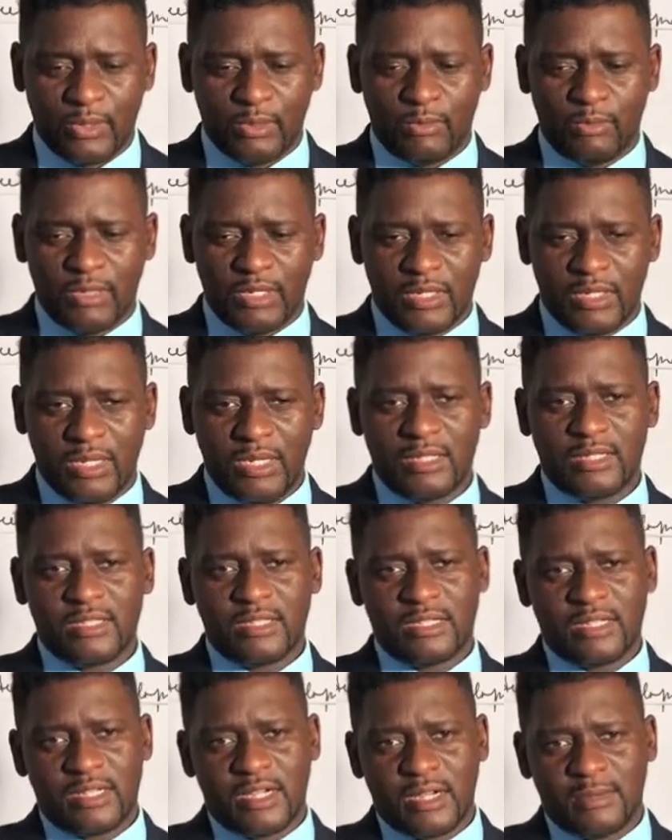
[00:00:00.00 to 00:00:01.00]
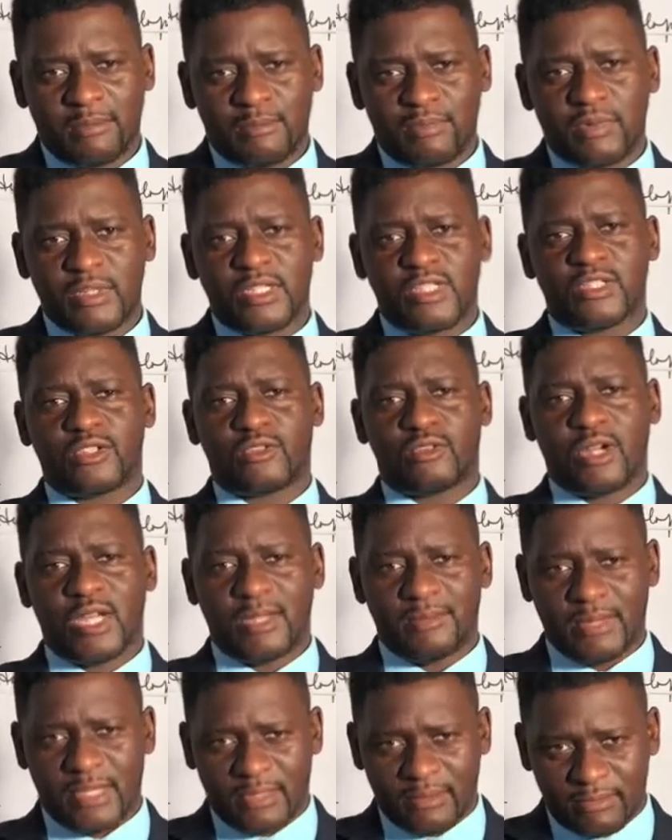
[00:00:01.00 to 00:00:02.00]
We need to start
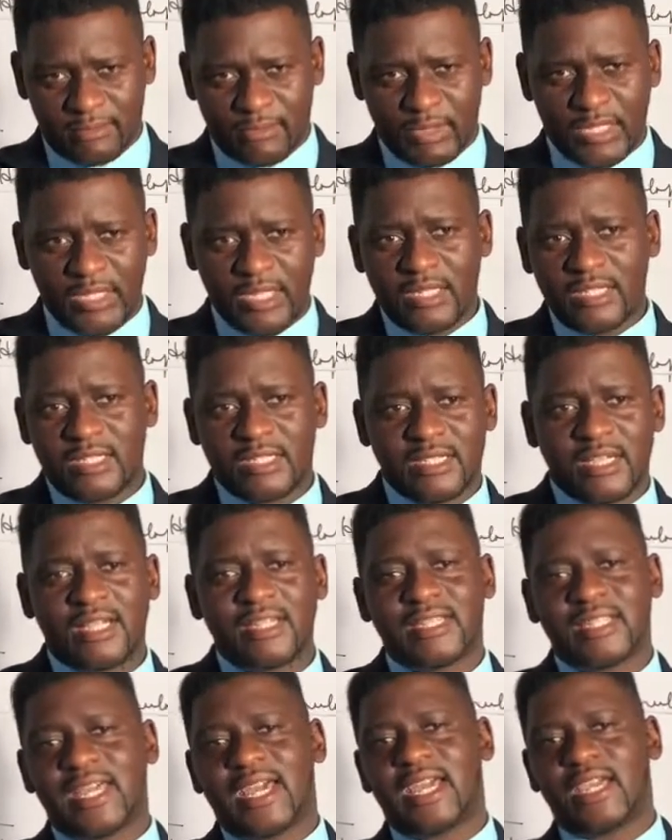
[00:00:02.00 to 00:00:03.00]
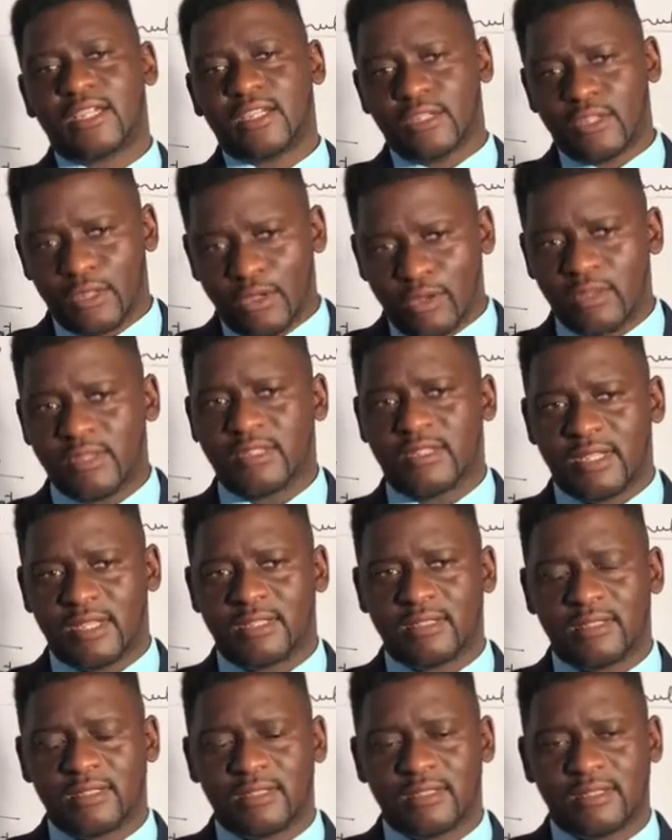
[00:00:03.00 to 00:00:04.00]
prescribing. We need to start diagnosing
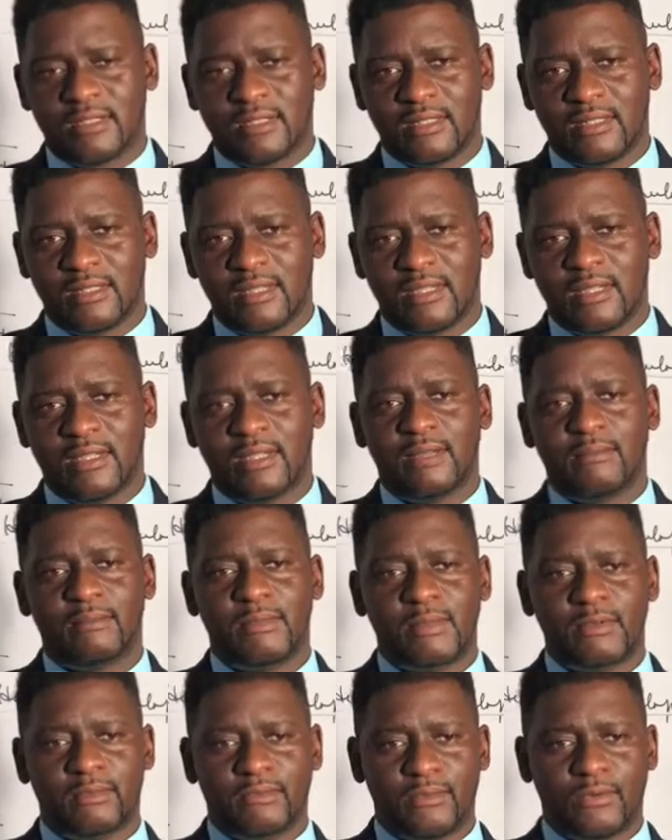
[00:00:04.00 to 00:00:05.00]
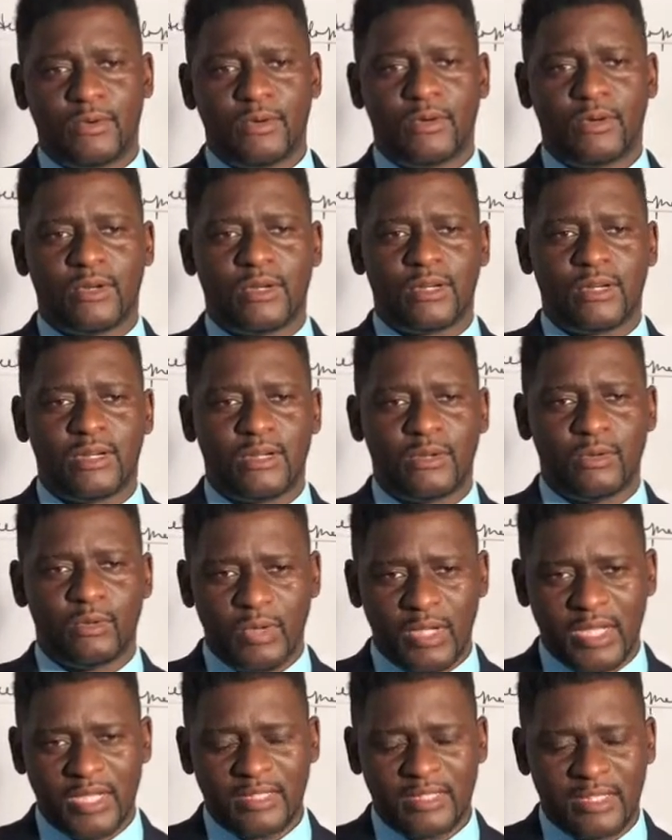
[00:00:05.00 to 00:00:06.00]
before
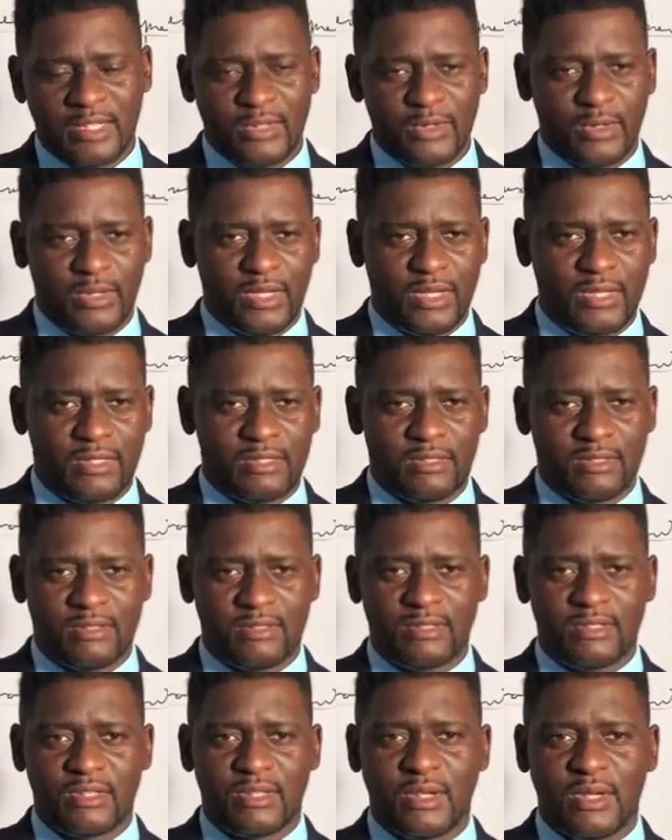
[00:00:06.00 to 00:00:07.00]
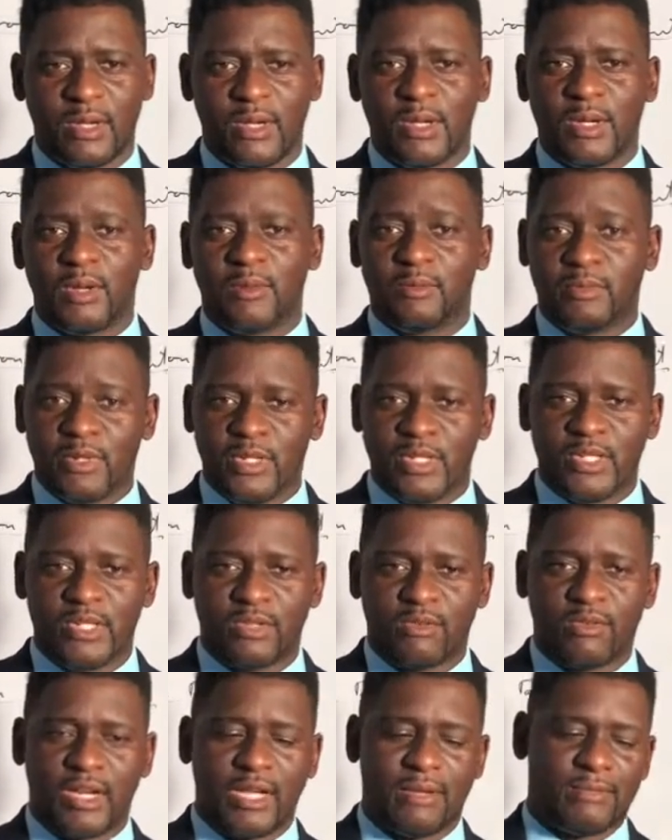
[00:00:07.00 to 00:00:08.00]
we as educators
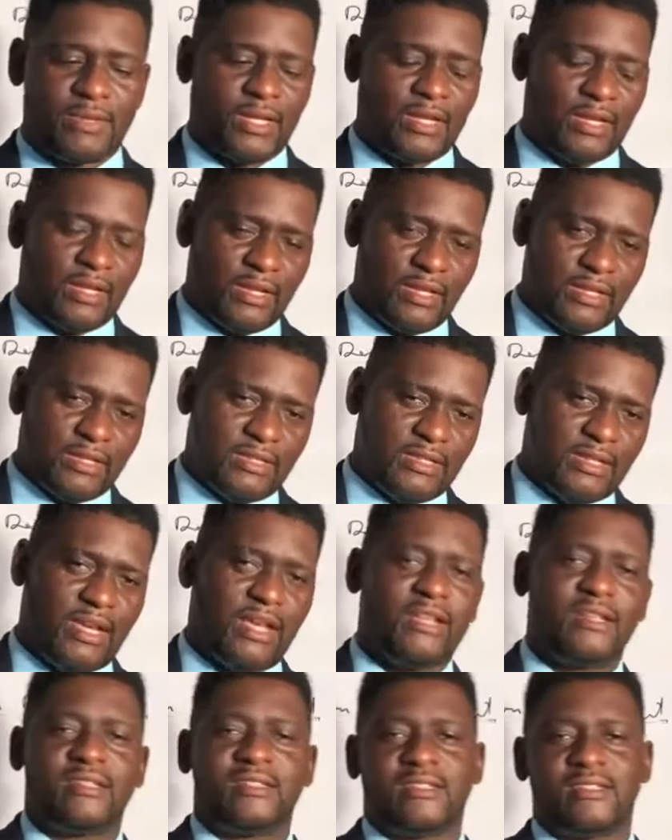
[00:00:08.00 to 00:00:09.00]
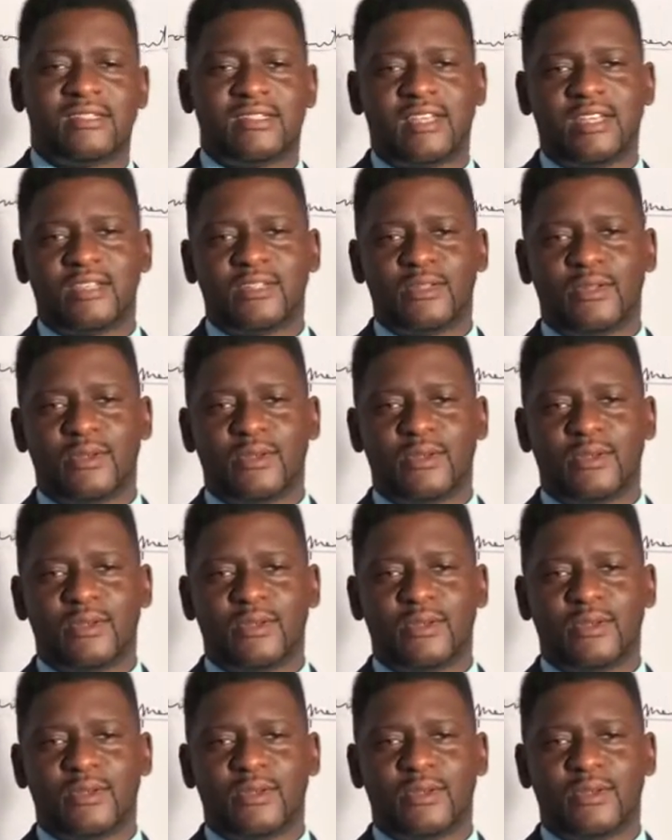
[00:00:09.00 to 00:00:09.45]
prescribe. Yes, I